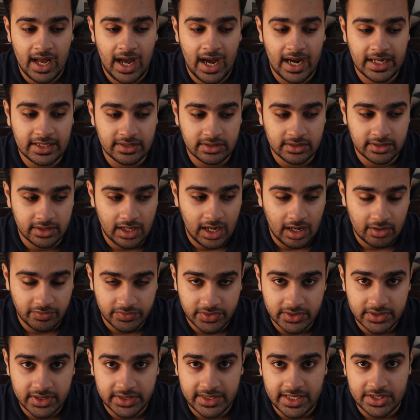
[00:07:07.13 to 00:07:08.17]
and
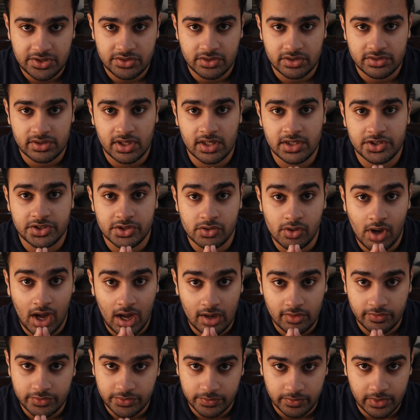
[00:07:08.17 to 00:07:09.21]
after the test results you
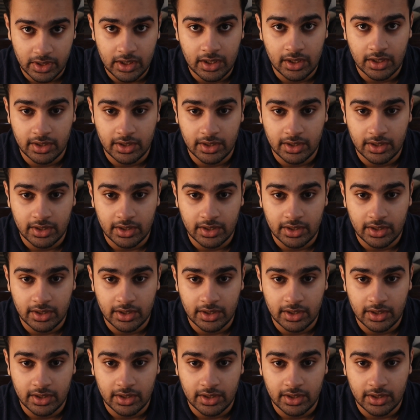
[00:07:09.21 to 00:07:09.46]
have